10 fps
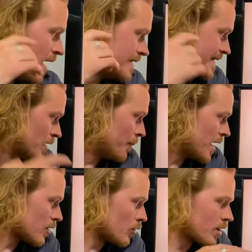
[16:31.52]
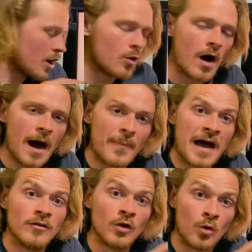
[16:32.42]
Dill Pickle Co-op
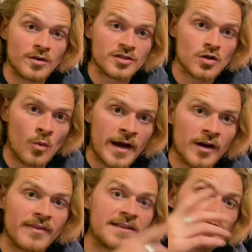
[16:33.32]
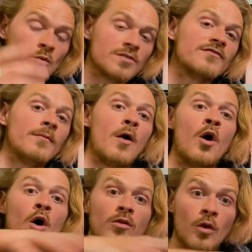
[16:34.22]
out in Logan Square. They source from
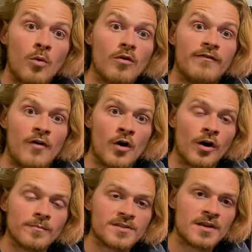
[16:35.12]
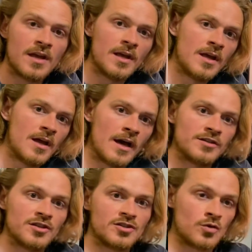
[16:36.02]
all local farms. I
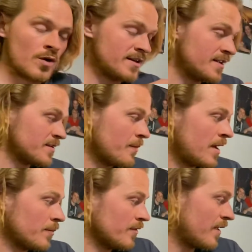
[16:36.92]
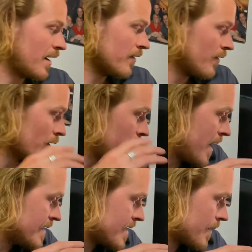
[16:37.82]
just joined as a member there. They're
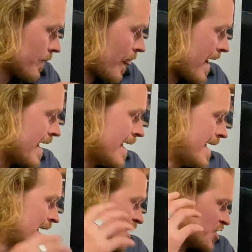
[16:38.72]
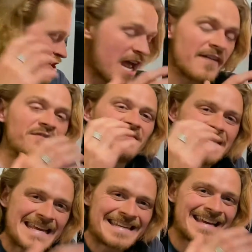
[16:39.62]
amazing. Chef
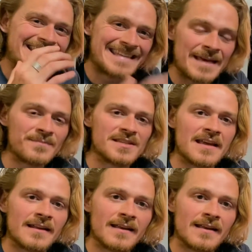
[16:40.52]
Tina Gibson.